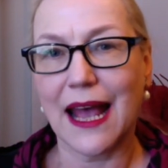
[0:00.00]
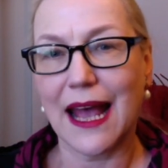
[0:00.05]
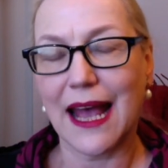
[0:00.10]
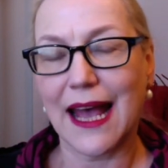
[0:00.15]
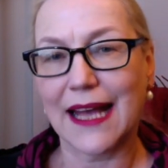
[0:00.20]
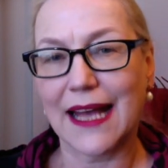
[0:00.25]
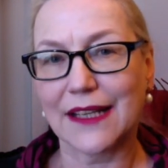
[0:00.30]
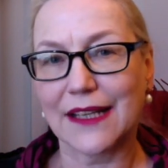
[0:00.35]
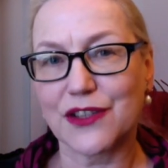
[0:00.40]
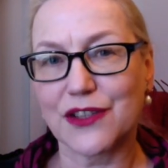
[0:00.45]

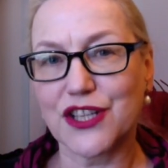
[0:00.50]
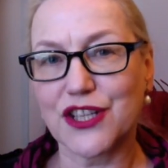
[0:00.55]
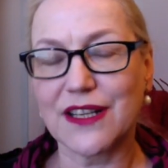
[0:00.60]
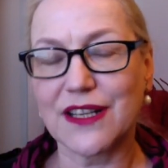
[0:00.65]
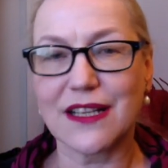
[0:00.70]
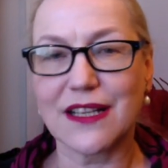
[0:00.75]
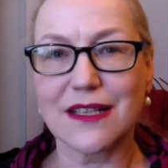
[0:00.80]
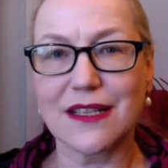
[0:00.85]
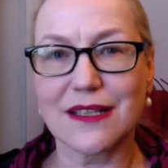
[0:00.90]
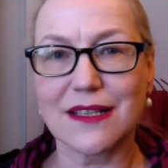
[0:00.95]
And she
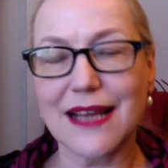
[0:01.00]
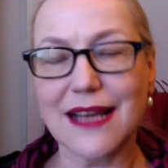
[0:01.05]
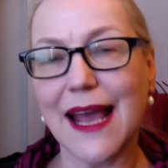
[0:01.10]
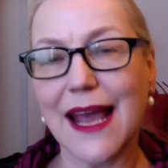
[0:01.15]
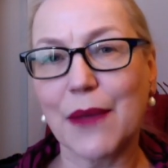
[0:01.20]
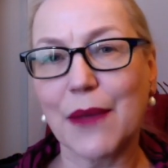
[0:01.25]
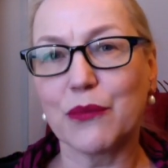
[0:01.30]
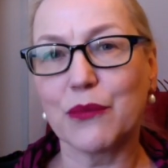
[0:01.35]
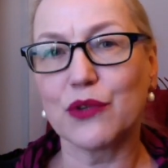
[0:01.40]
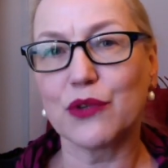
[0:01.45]
does the
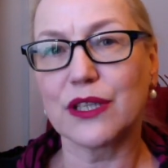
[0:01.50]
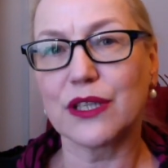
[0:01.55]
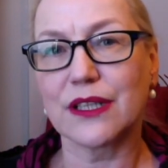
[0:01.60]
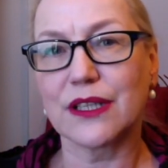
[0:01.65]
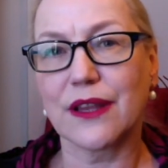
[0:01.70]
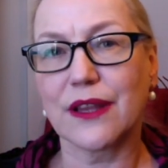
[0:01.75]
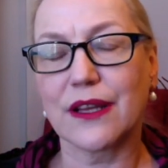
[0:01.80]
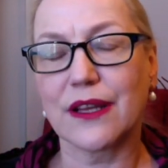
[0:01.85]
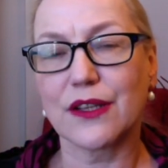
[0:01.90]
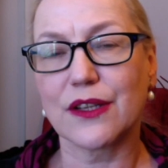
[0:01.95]
same
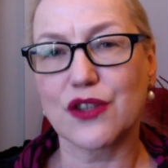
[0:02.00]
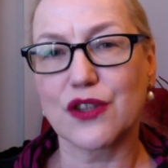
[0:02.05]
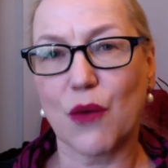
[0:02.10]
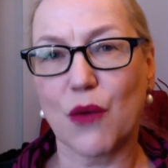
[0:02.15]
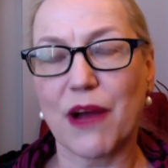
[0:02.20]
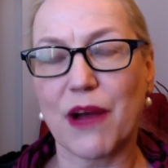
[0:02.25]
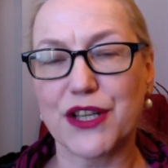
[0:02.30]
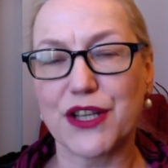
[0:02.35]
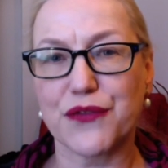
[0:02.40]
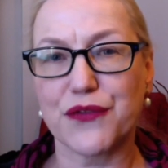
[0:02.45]
with So
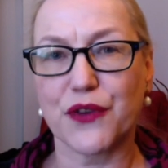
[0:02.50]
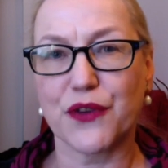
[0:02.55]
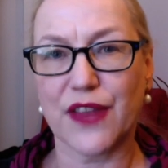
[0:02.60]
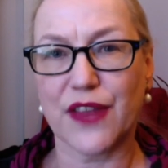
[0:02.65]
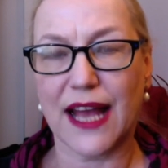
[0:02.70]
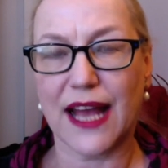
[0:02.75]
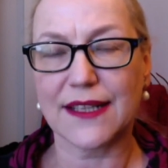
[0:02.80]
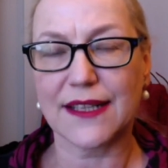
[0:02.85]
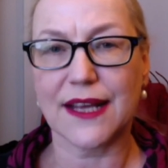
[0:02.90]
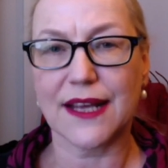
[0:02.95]
Much for
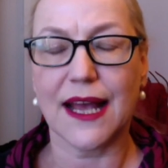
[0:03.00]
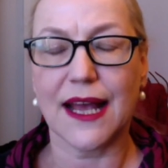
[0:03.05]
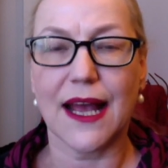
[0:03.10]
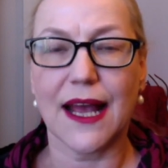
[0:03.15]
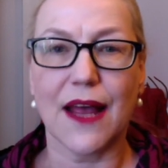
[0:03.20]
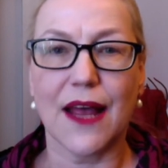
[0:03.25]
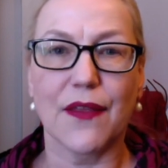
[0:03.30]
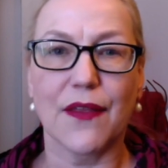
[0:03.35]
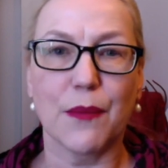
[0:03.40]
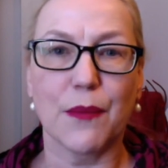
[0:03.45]
That.
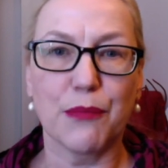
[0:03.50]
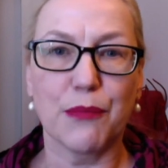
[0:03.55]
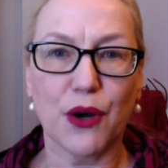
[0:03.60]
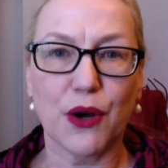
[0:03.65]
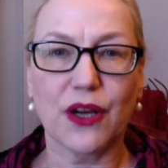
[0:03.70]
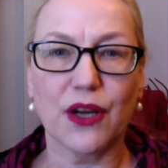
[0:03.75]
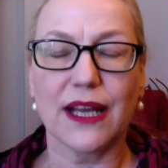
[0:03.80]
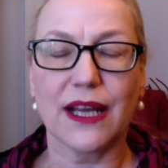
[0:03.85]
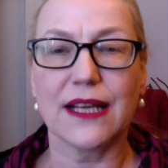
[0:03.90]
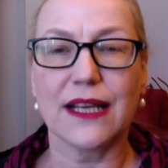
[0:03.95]
The
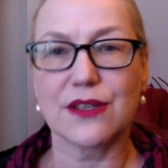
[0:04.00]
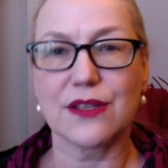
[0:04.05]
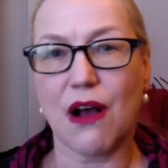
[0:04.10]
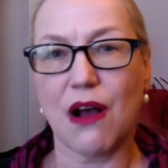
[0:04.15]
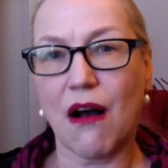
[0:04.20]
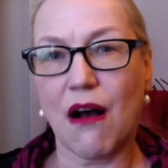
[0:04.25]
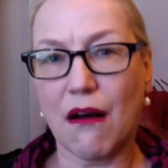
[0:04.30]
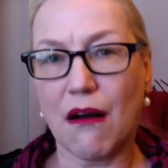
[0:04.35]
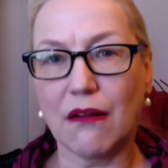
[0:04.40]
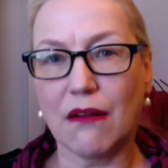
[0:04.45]
book is
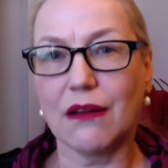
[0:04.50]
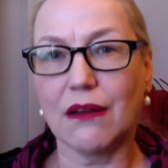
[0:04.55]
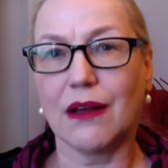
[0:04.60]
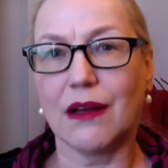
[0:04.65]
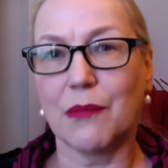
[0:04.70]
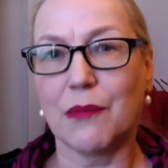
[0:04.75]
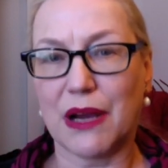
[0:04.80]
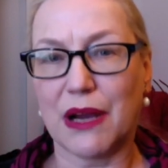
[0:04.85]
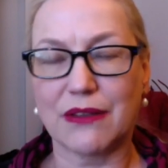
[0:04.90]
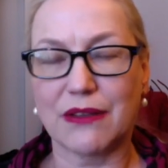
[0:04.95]
all
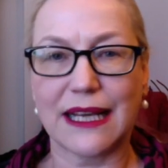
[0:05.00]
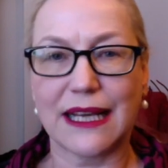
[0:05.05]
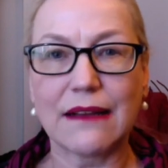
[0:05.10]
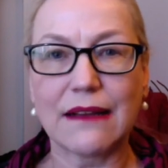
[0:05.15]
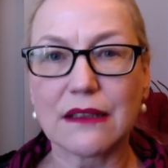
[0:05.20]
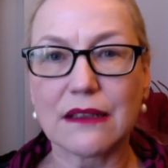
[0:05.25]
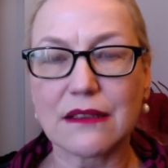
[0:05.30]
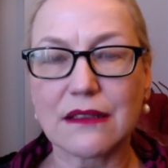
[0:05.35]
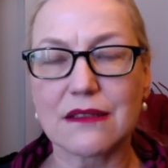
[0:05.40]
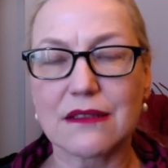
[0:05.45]
about
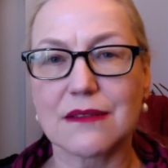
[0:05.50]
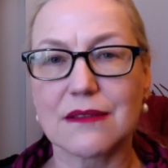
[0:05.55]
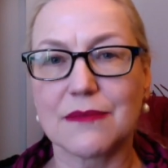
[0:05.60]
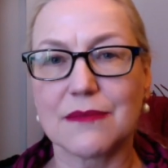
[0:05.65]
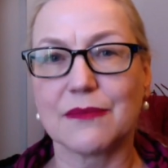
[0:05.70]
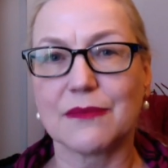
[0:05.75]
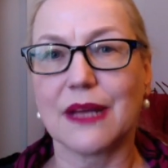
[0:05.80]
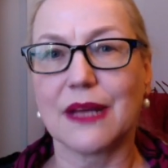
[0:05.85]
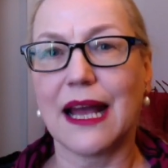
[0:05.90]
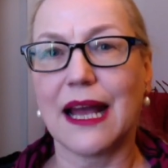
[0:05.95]
illness
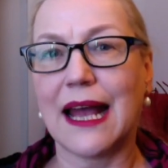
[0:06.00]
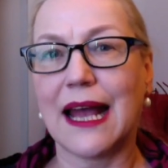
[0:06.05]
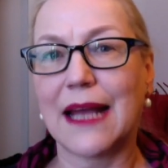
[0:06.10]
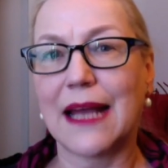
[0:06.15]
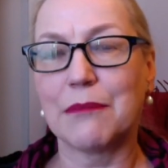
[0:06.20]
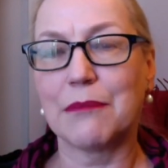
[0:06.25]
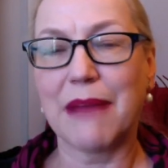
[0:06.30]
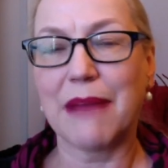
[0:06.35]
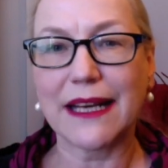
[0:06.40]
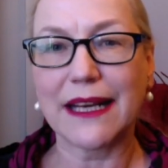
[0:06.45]

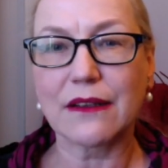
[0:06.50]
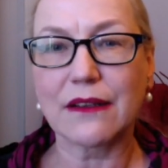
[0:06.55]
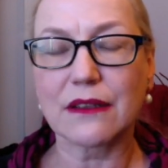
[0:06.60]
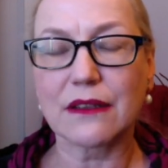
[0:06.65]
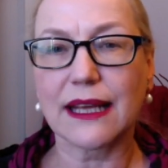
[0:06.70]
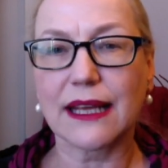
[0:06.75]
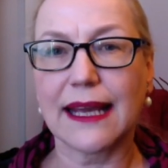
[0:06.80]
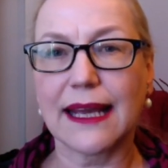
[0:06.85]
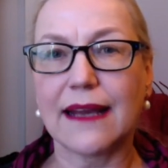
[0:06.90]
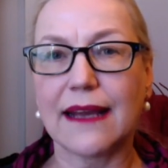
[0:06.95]
and medical
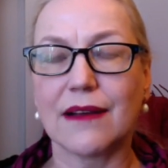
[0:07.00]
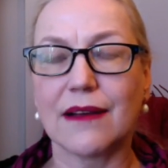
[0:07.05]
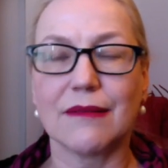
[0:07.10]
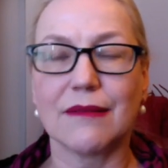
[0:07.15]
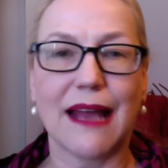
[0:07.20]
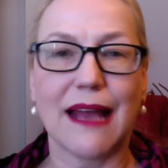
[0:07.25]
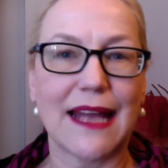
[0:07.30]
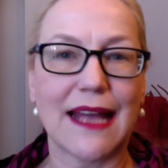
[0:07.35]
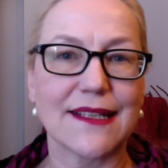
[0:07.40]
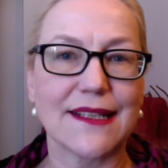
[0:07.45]
care
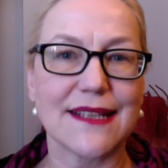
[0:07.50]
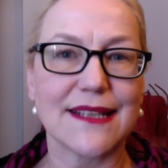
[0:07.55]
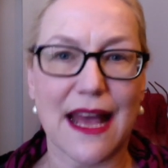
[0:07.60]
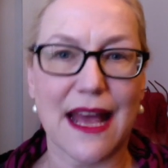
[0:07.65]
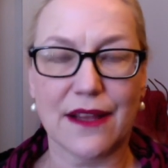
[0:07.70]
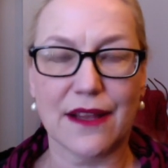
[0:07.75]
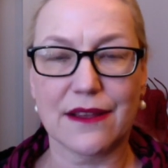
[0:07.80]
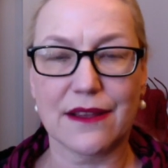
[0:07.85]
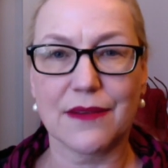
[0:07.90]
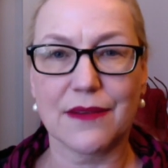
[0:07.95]
and death.